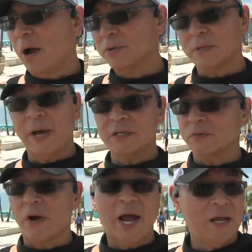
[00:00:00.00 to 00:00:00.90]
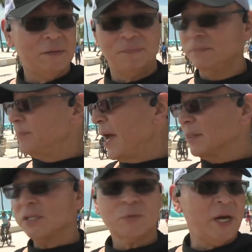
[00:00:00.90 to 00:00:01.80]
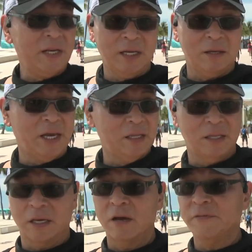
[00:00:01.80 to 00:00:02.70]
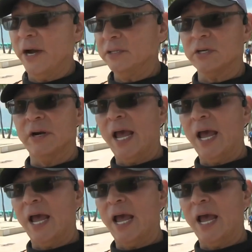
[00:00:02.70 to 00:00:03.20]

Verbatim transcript: I was about to ride back this way to get, and the gunfire started